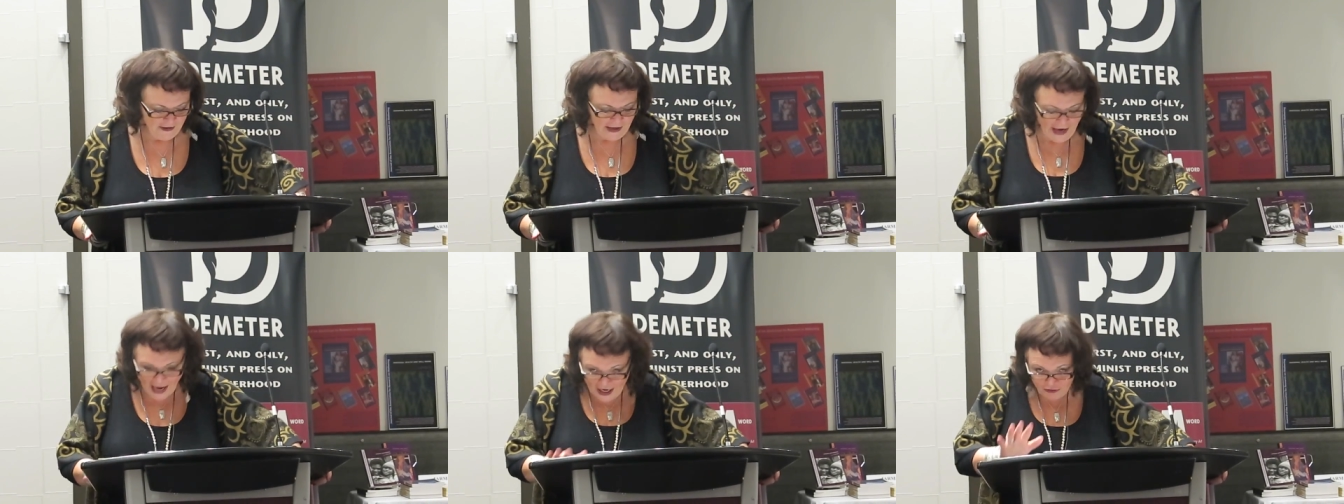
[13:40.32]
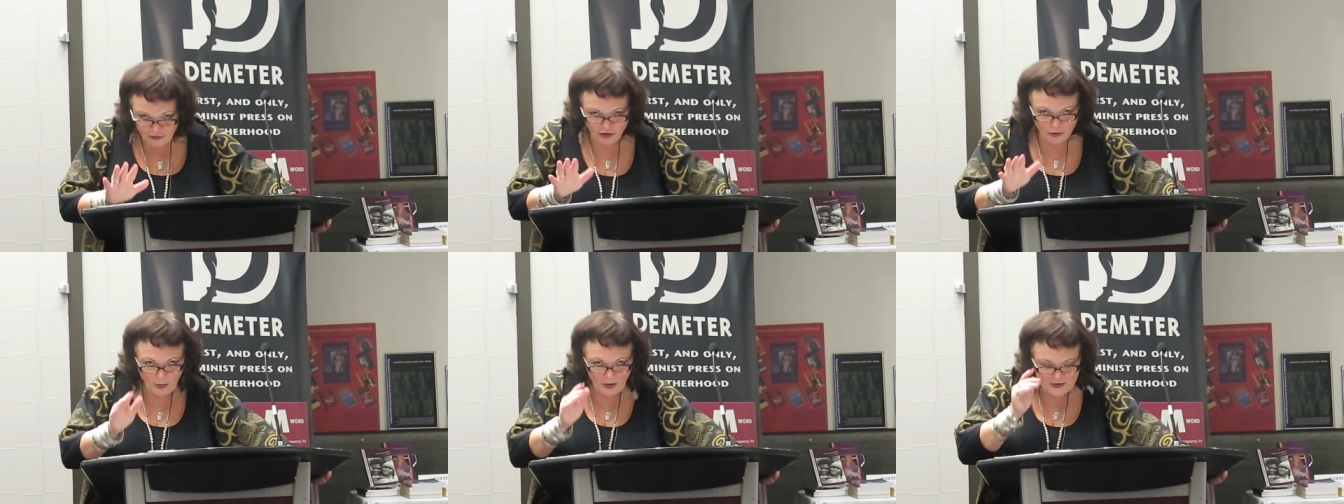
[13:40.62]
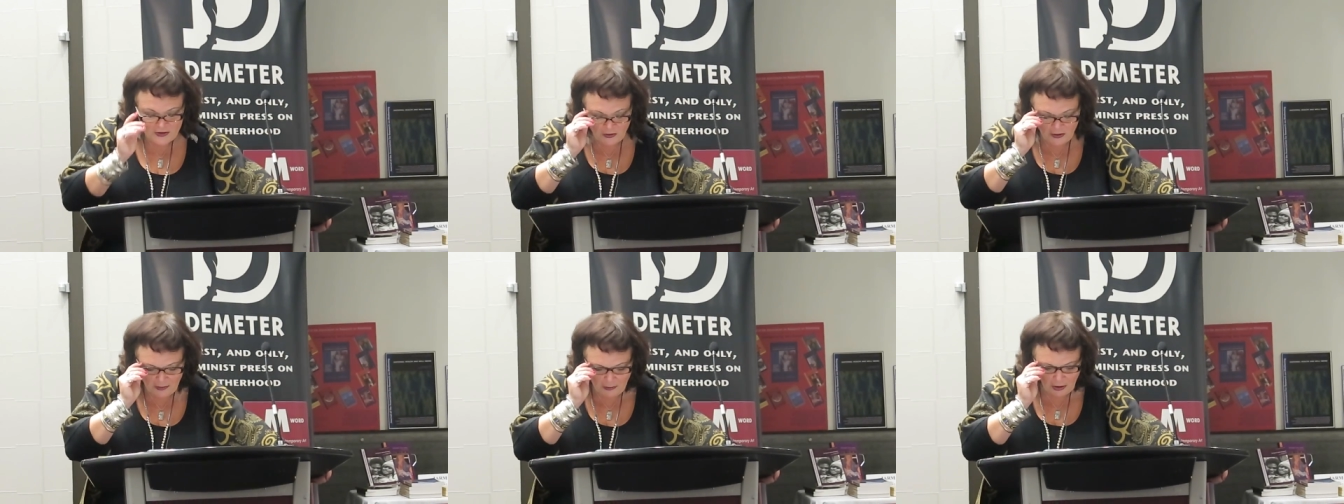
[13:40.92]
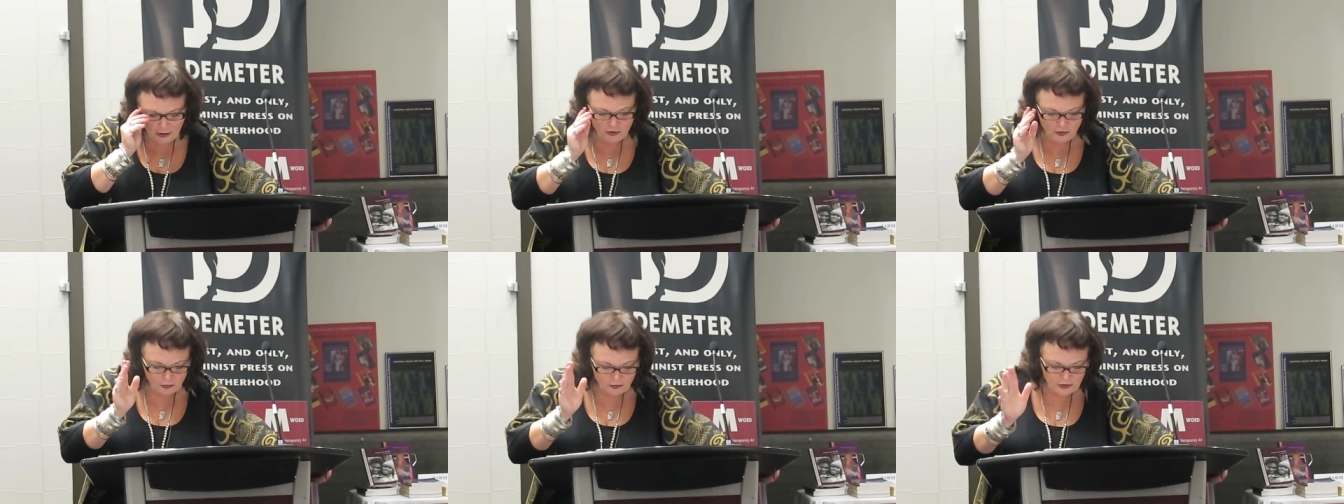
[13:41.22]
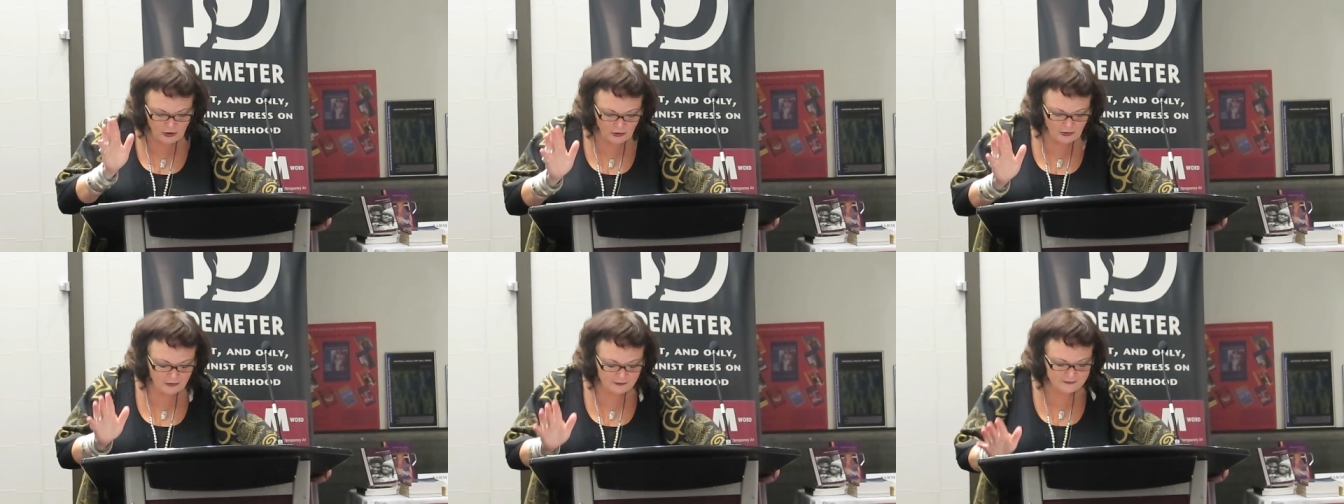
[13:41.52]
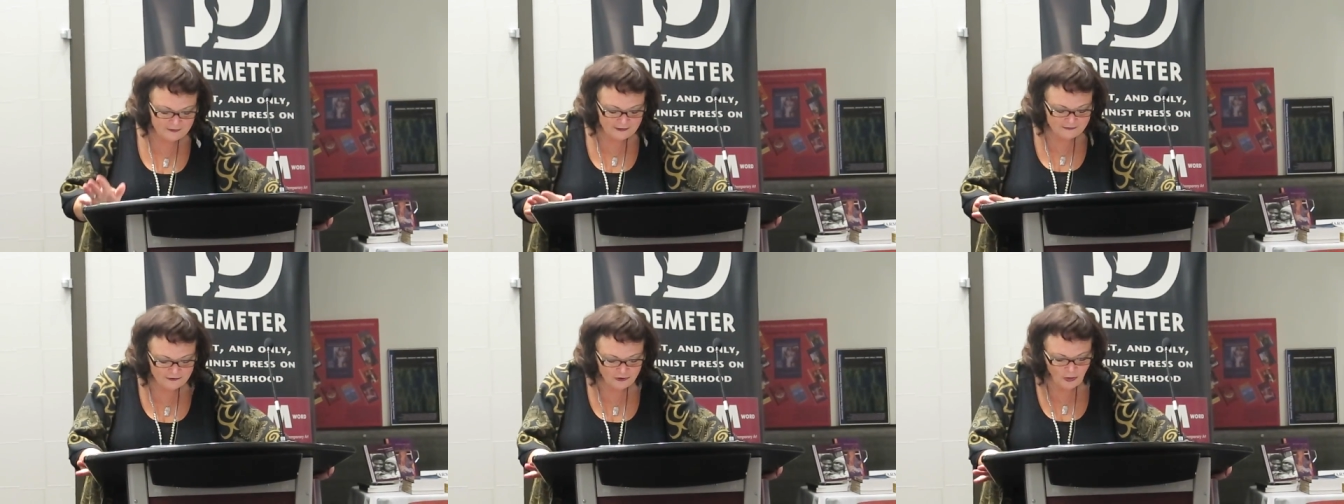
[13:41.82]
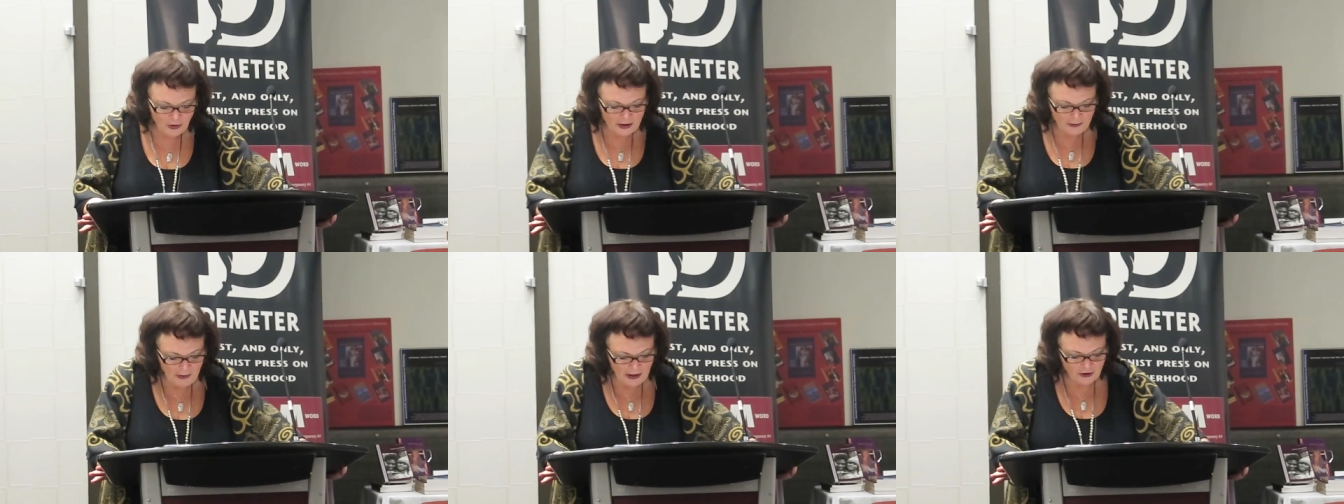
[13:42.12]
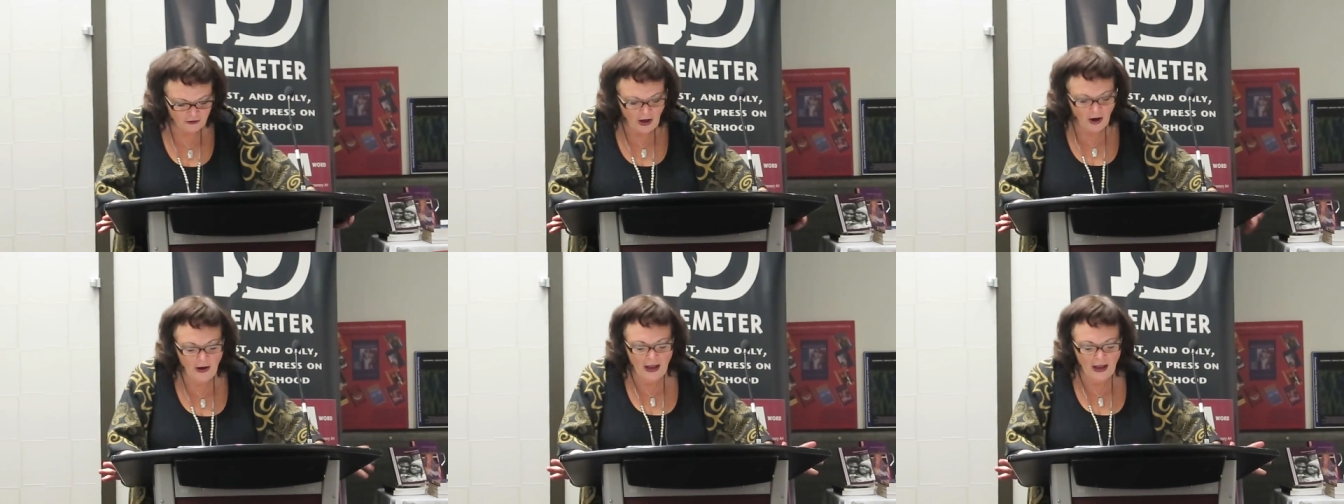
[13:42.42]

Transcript: It actually was only about 20 pages.